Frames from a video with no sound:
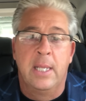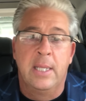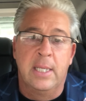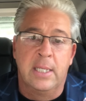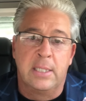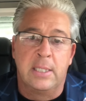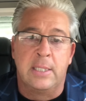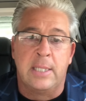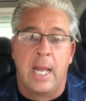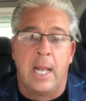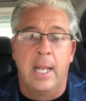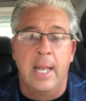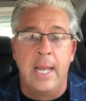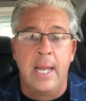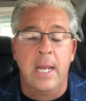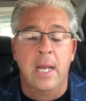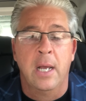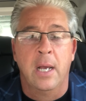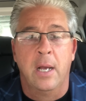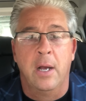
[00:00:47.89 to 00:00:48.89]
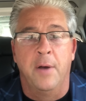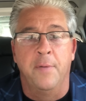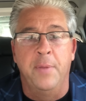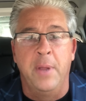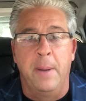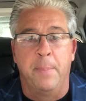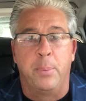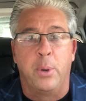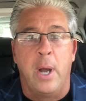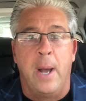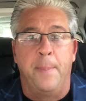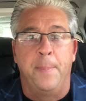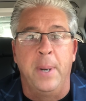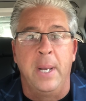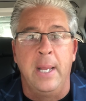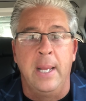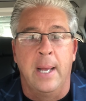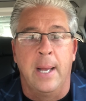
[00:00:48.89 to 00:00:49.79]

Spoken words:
the selling of their property